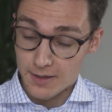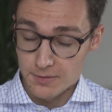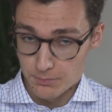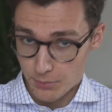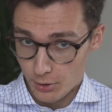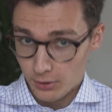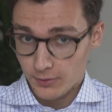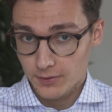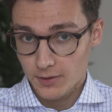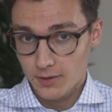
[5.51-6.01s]

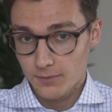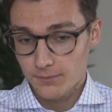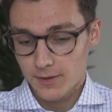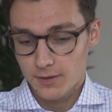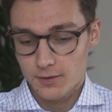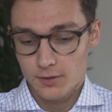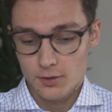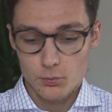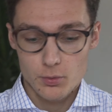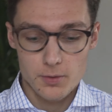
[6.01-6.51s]
unboxing
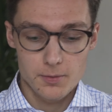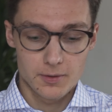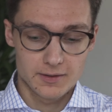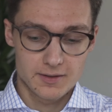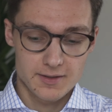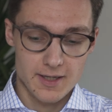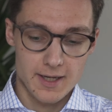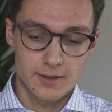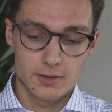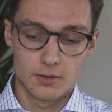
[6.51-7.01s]
video we
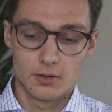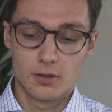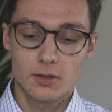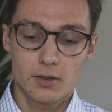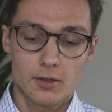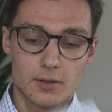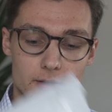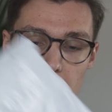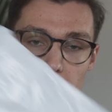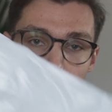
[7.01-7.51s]
will take a
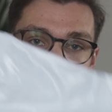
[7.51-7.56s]
look